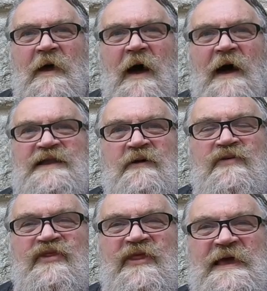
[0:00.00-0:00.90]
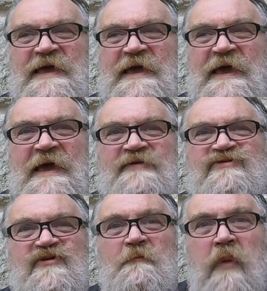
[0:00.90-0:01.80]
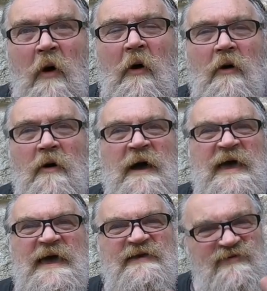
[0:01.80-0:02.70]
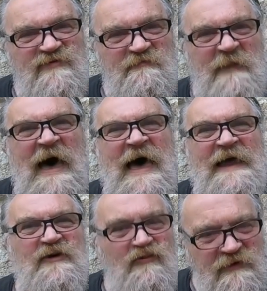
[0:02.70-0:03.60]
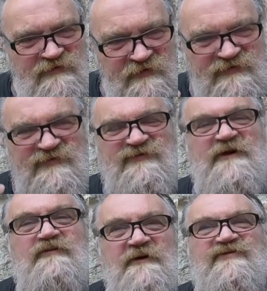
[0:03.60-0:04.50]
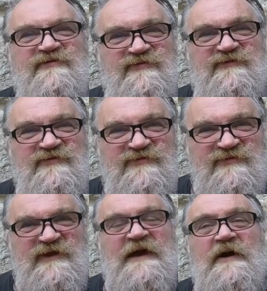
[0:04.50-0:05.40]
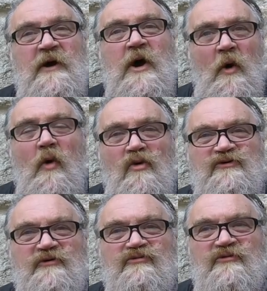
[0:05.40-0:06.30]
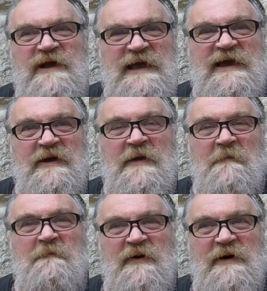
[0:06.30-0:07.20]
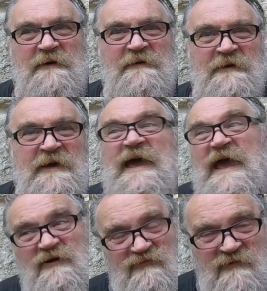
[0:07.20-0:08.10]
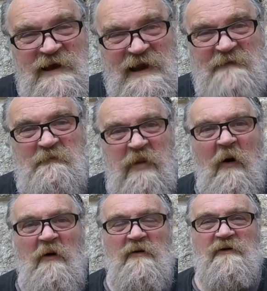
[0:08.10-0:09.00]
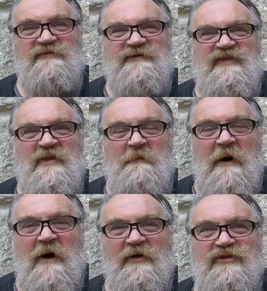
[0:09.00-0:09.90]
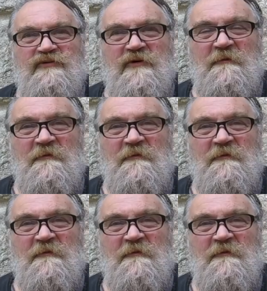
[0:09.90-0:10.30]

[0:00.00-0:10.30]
I don't think it, to pong is as bad or is as serious as to stink or to reek, but it really pongs in the bathroom.